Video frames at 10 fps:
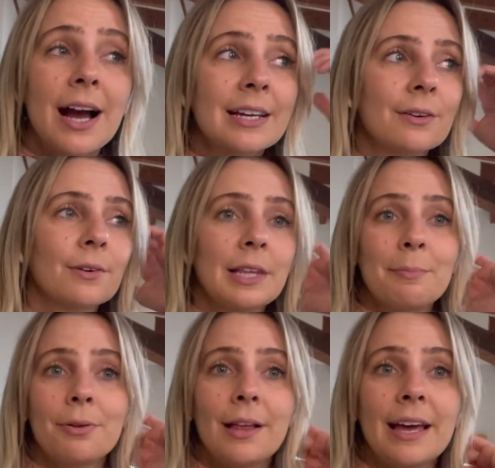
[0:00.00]
I didn't really
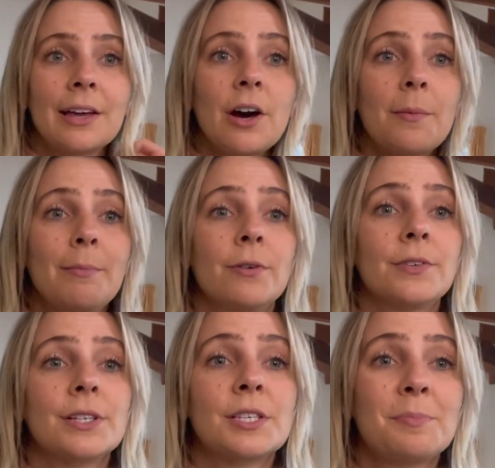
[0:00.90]
plan on my move
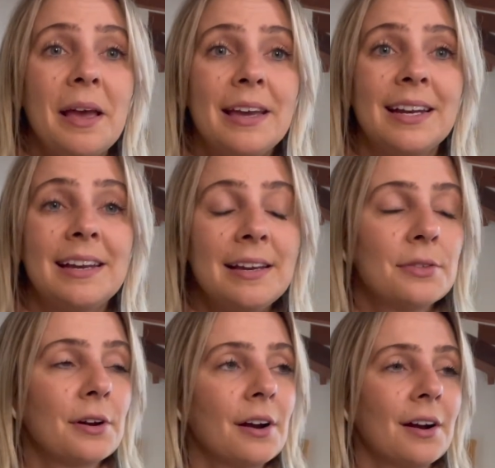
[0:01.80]
to Spain
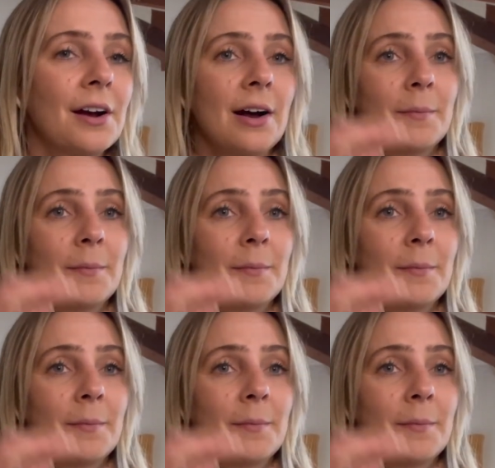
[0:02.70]
either.